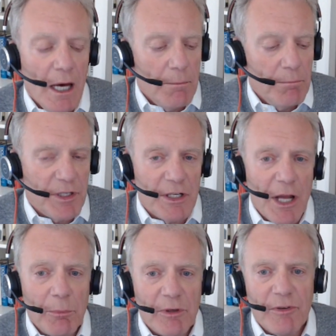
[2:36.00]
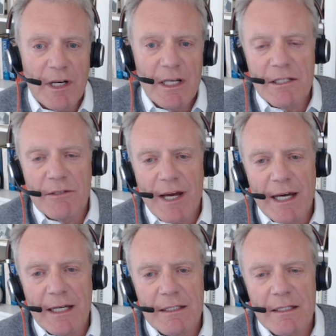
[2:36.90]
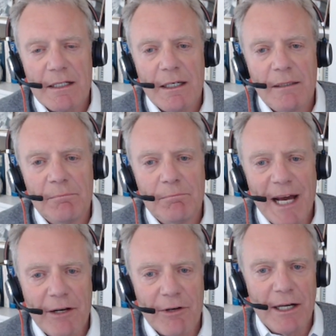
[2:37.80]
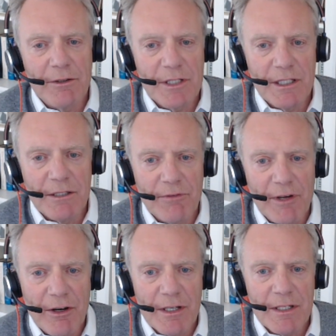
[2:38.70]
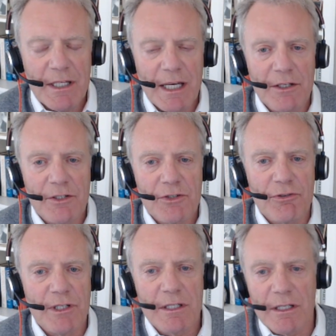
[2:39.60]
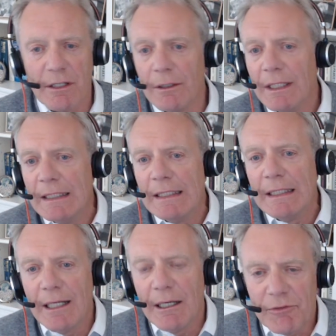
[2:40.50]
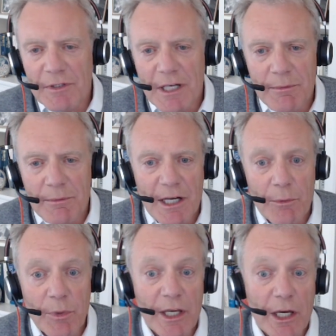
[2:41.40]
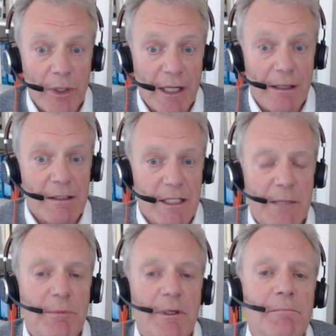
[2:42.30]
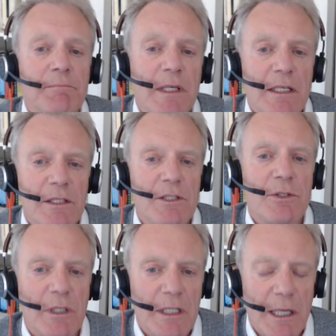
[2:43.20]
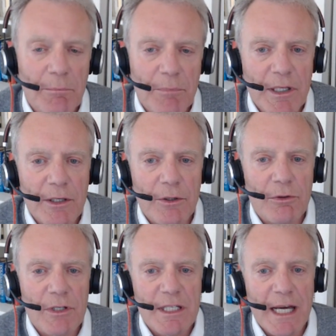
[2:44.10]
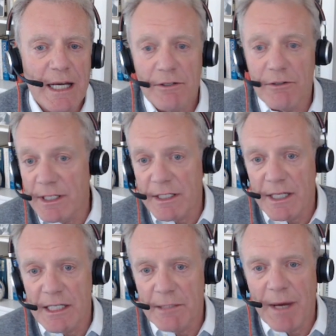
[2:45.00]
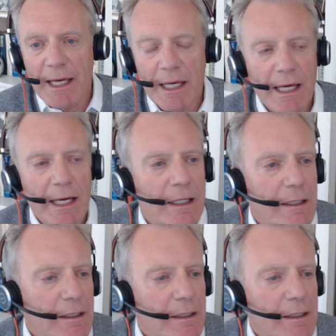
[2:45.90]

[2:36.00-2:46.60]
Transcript: Um, but a number of us have had um, backgrounds in various industries. So uh, for time to time, we go a little deeper into a company or a sector, in this case, banking.